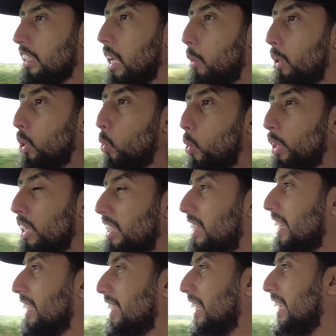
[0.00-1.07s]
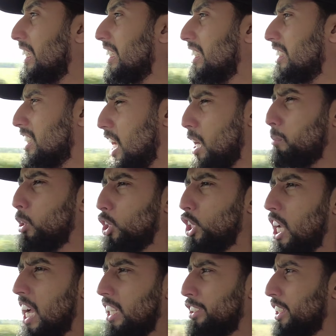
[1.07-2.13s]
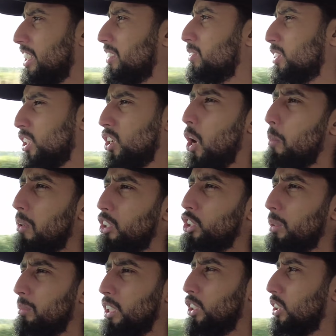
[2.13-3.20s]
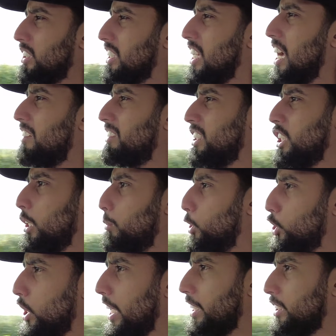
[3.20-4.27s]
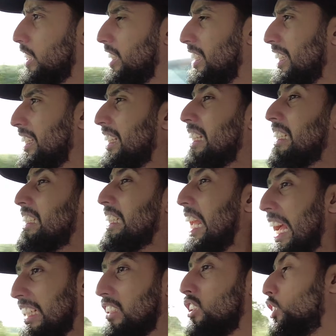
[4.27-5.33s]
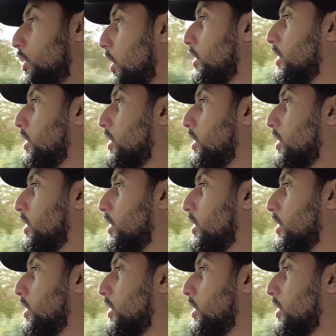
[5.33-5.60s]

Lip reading: Now I know what you're thinking, turbocharger. The normal Jimny doesn't have a turbocharger. Yes, you're